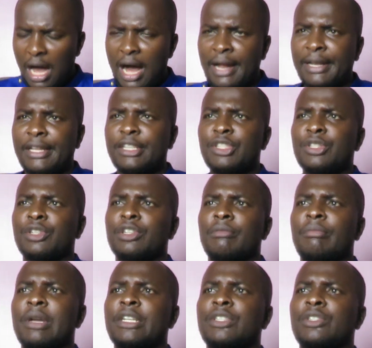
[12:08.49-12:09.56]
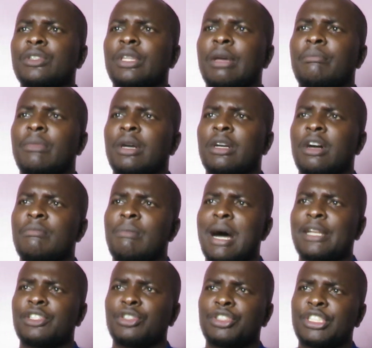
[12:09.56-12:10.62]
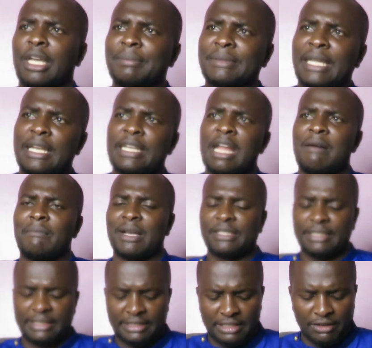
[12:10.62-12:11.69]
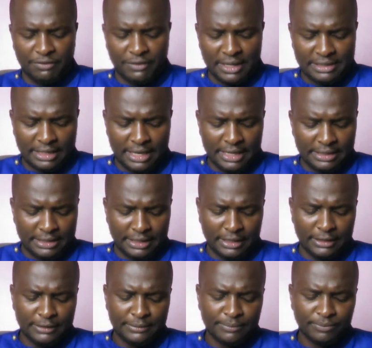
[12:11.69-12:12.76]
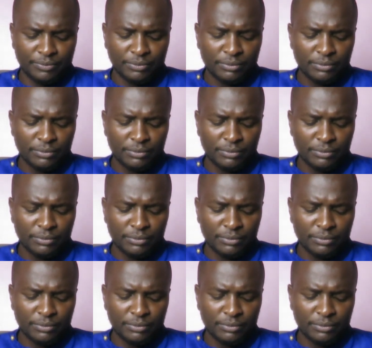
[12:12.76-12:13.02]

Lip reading: And he took me to the book of Matthew chapter number 16 verse 18.